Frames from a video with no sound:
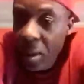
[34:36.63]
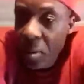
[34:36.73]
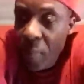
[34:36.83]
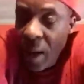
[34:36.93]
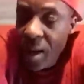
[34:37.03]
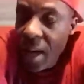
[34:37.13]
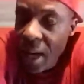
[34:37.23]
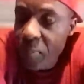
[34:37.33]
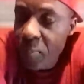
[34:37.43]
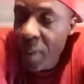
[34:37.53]
Pan
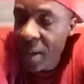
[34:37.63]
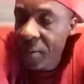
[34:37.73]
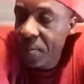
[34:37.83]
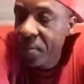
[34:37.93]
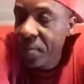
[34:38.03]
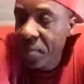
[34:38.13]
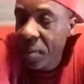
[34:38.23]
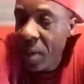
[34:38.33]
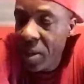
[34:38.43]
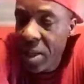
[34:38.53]
cock, pan,
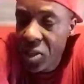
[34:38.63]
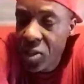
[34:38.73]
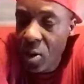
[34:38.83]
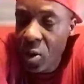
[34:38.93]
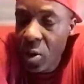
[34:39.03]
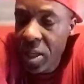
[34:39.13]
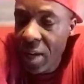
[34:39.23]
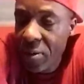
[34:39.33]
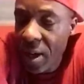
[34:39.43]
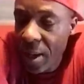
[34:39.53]
pan the next one now you'd have
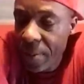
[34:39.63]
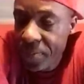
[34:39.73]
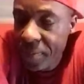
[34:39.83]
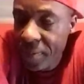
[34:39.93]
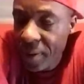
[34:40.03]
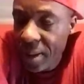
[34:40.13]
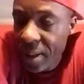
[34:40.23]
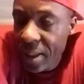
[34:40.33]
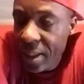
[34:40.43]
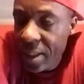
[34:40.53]
um
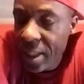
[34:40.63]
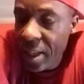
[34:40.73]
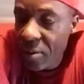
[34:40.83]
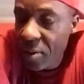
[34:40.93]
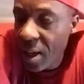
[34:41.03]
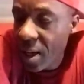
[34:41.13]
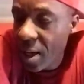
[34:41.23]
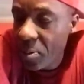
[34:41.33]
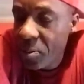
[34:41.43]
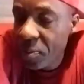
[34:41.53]
you'd have
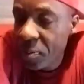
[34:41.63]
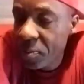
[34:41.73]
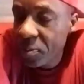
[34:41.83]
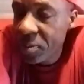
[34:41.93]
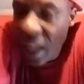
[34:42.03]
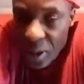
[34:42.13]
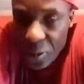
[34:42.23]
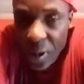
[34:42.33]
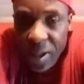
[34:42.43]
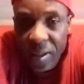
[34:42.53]
um Daddy
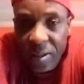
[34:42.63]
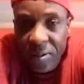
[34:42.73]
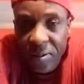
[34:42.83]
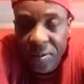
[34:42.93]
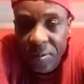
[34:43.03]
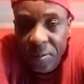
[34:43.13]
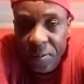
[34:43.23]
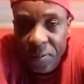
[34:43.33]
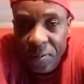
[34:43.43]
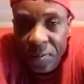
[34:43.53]
Freddy.
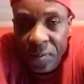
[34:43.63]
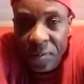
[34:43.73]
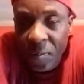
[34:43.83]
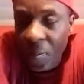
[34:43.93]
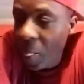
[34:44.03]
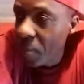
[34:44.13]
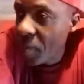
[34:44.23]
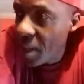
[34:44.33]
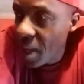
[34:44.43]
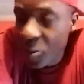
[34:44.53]
Mm-hmm.
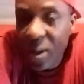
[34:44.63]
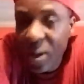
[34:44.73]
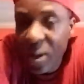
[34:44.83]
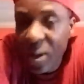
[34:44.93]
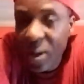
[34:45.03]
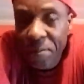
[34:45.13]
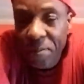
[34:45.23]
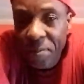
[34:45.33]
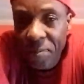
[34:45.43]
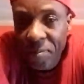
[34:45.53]

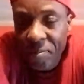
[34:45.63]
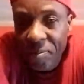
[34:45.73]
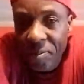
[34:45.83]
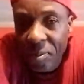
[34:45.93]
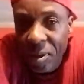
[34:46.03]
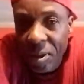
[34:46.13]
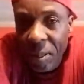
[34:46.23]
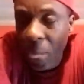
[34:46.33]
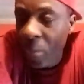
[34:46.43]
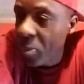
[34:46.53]
fly.
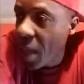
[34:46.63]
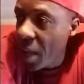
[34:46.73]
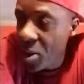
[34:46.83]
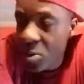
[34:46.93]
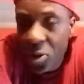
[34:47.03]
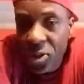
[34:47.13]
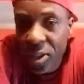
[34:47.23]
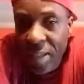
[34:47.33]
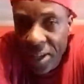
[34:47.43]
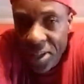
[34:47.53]
Daddy
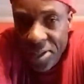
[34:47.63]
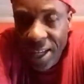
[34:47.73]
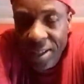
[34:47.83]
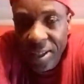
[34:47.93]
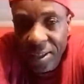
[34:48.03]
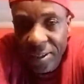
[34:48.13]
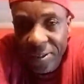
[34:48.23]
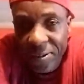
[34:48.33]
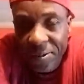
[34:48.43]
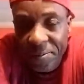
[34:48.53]
Rusty, Daddy Sandy.